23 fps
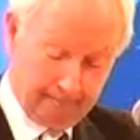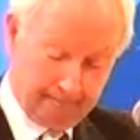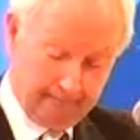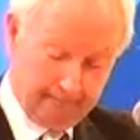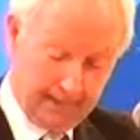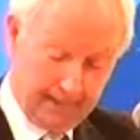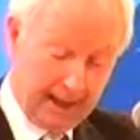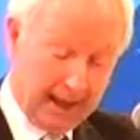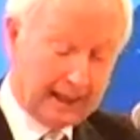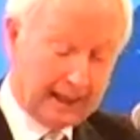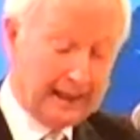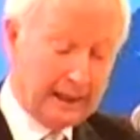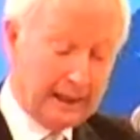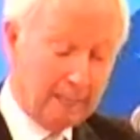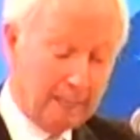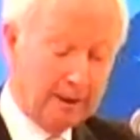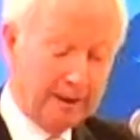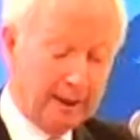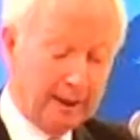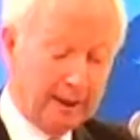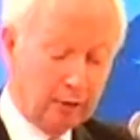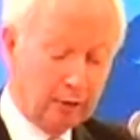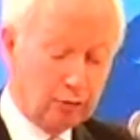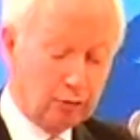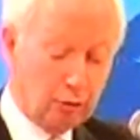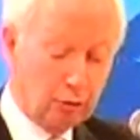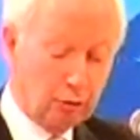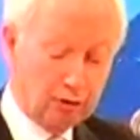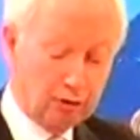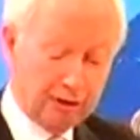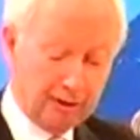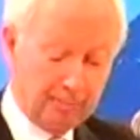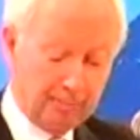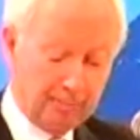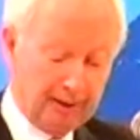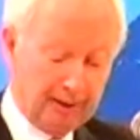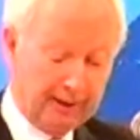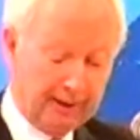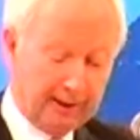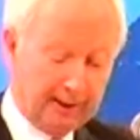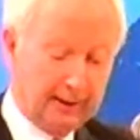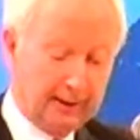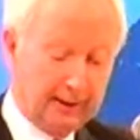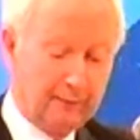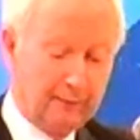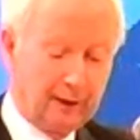And limit the intrusion of
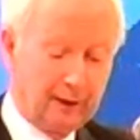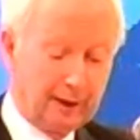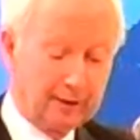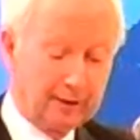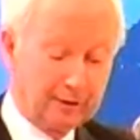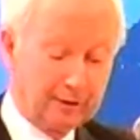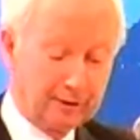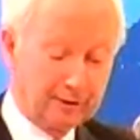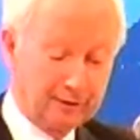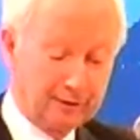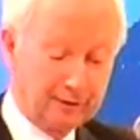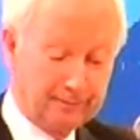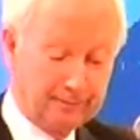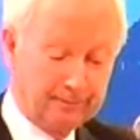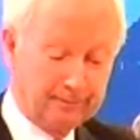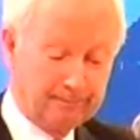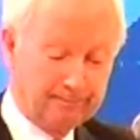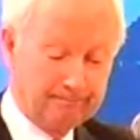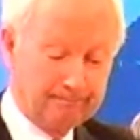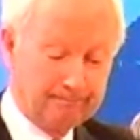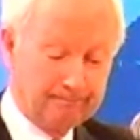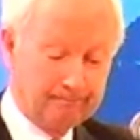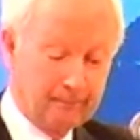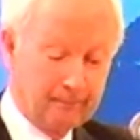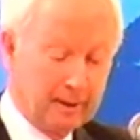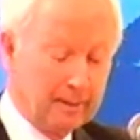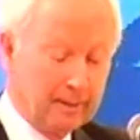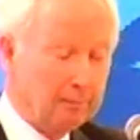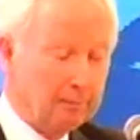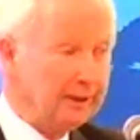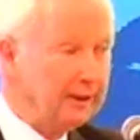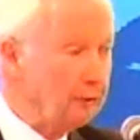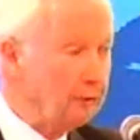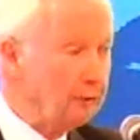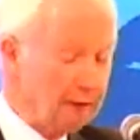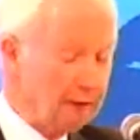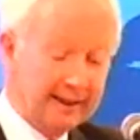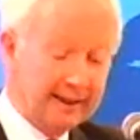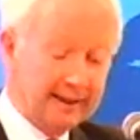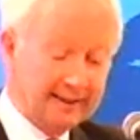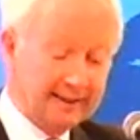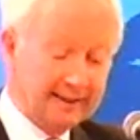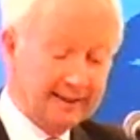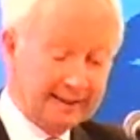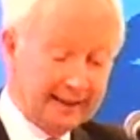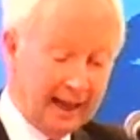political advisors. But the
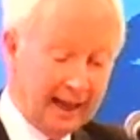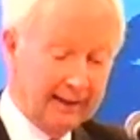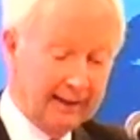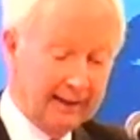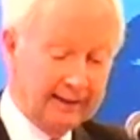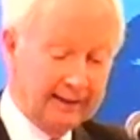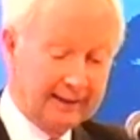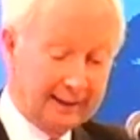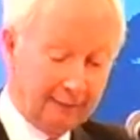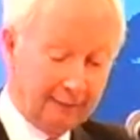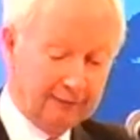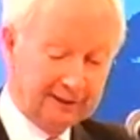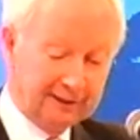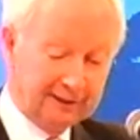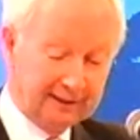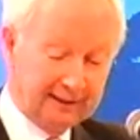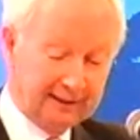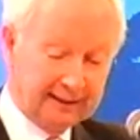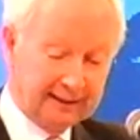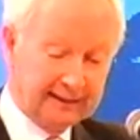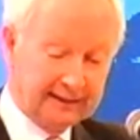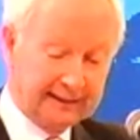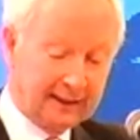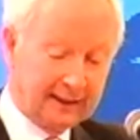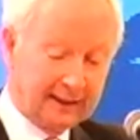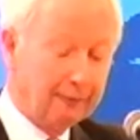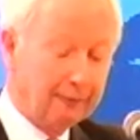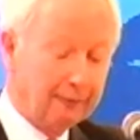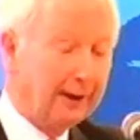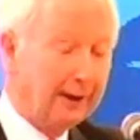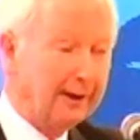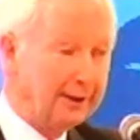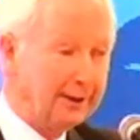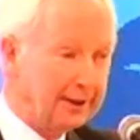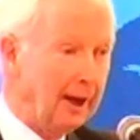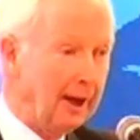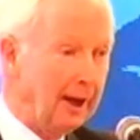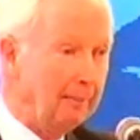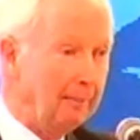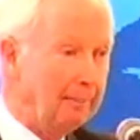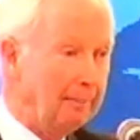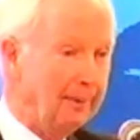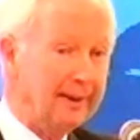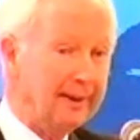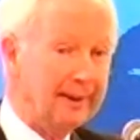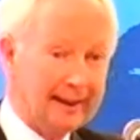greatest talent deficit is at the very
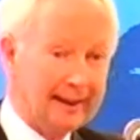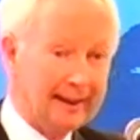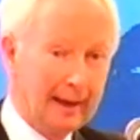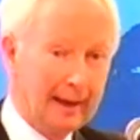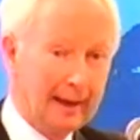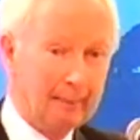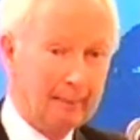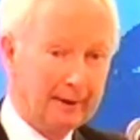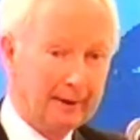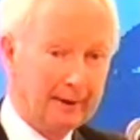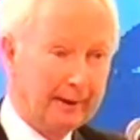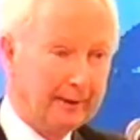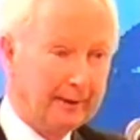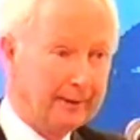top in the Cabinet.